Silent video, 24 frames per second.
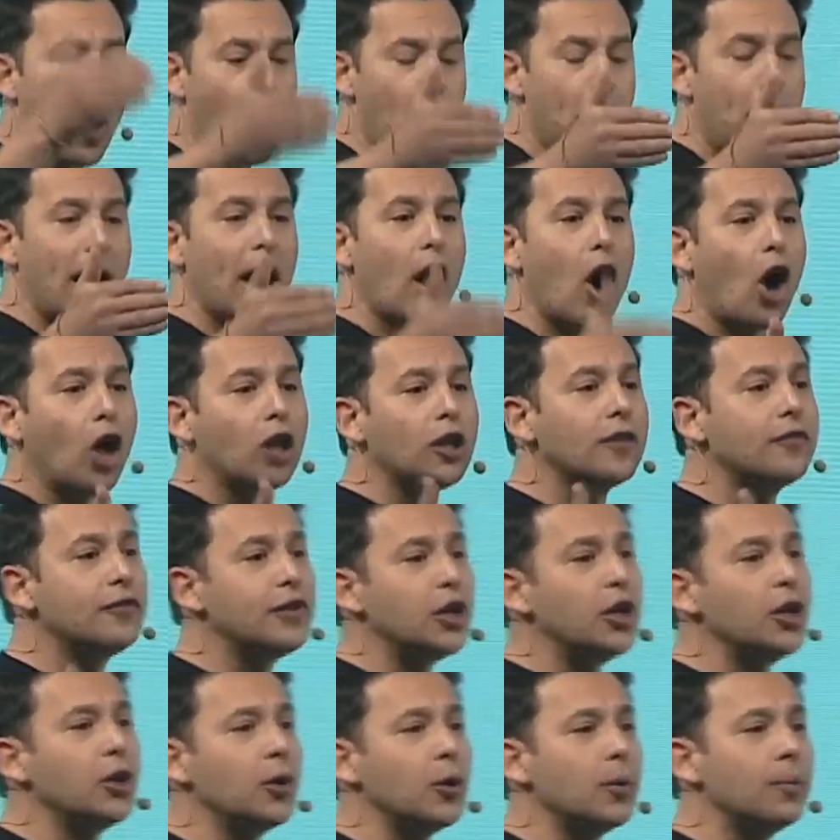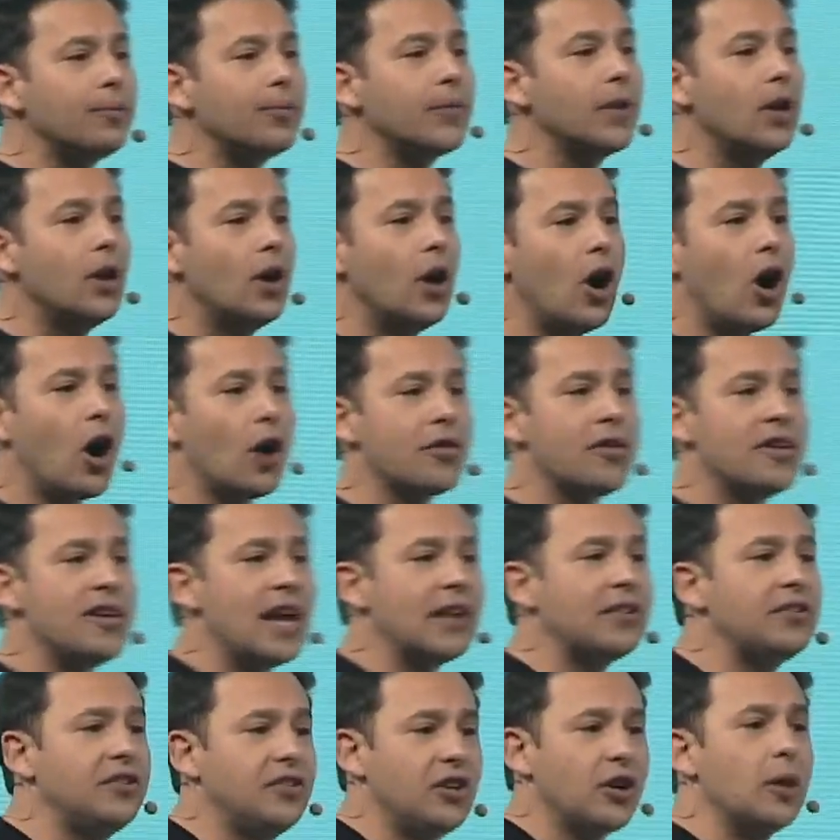by all of you are the
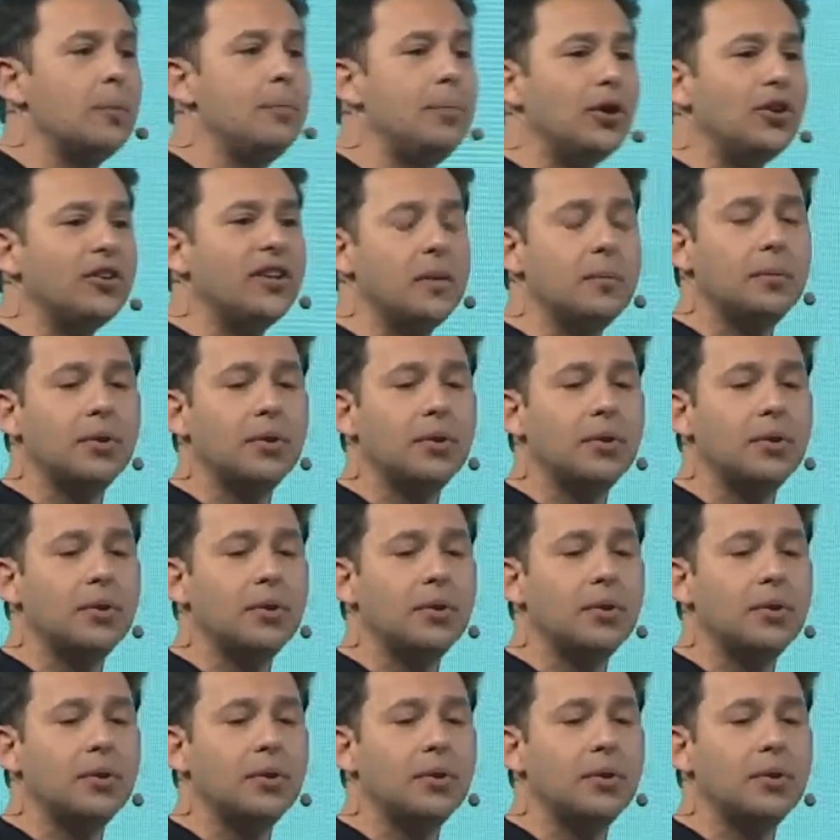necessary building